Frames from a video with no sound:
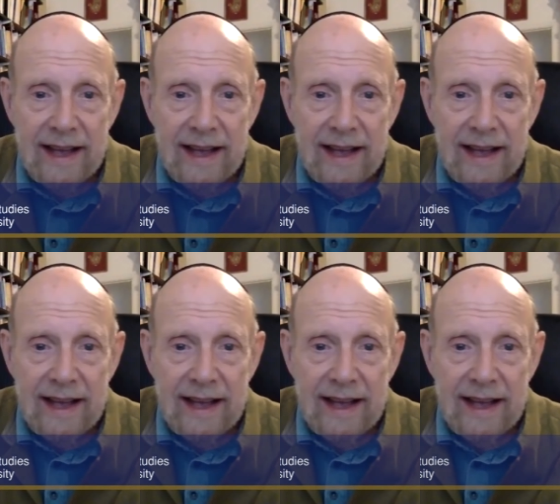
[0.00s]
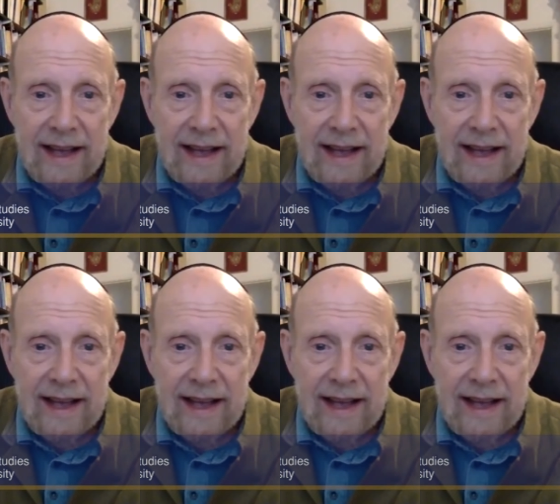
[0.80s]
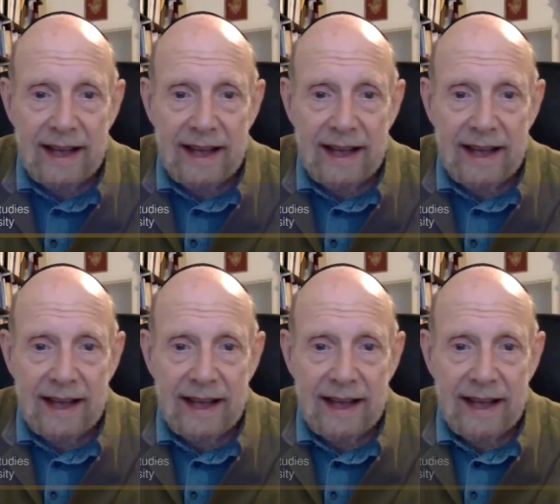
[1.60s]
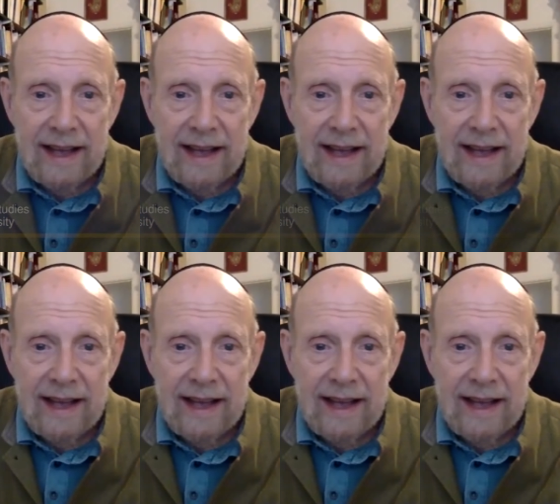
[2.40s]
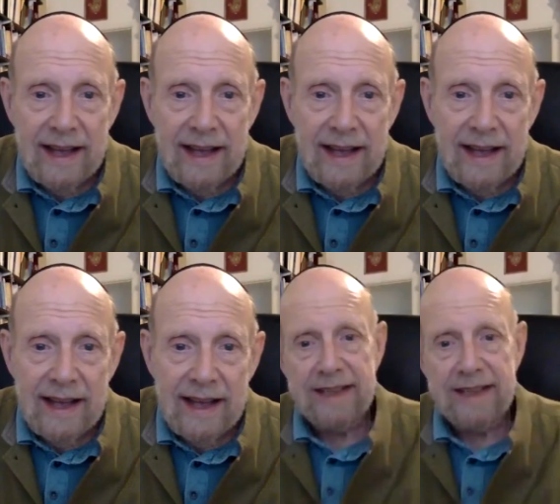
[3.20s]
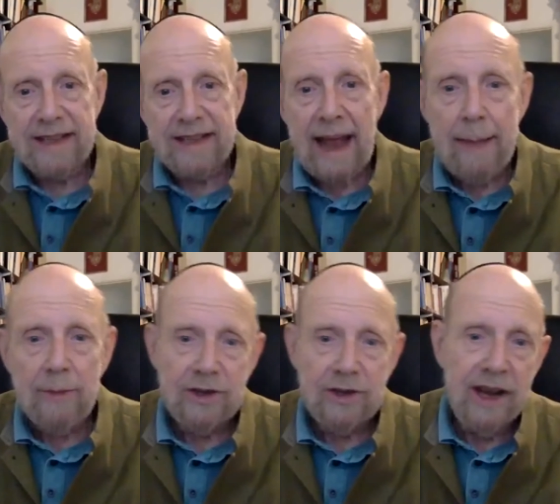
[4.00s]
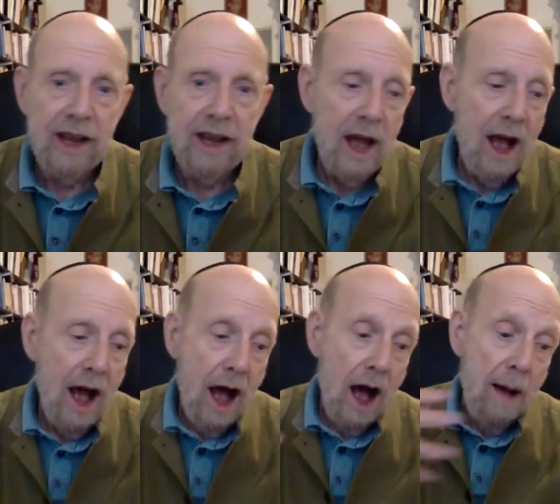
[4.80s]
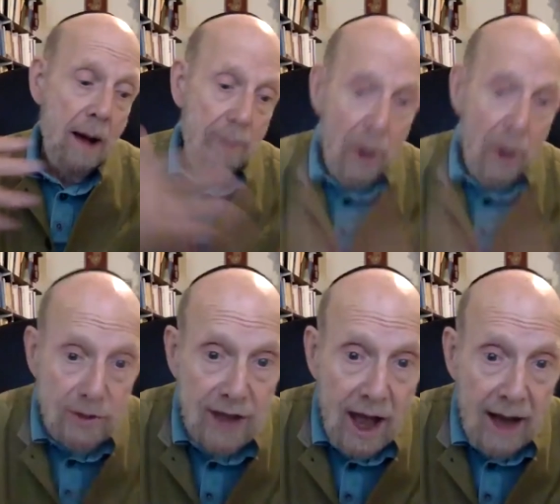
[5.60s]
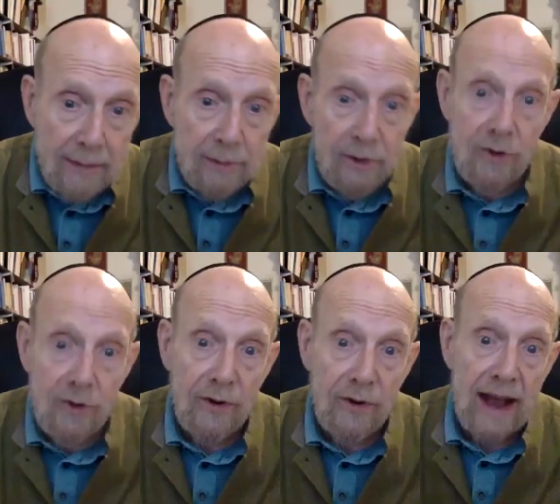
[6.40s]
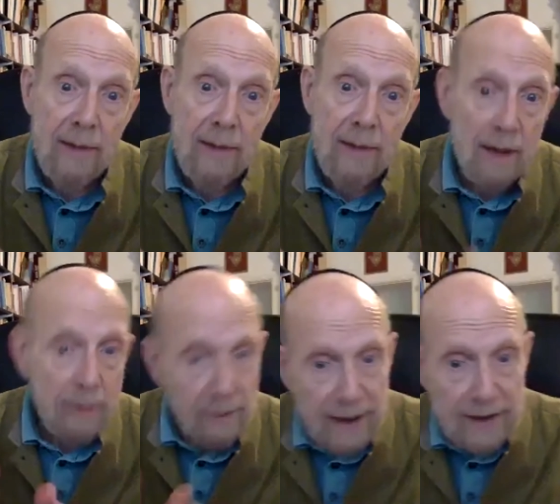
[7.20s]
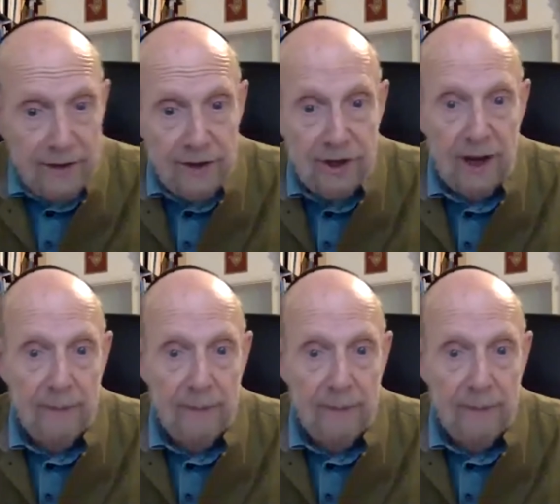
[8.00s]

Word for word: not 2 months goes by that I don't read about some other university establishing a postdoc program, a professorship, an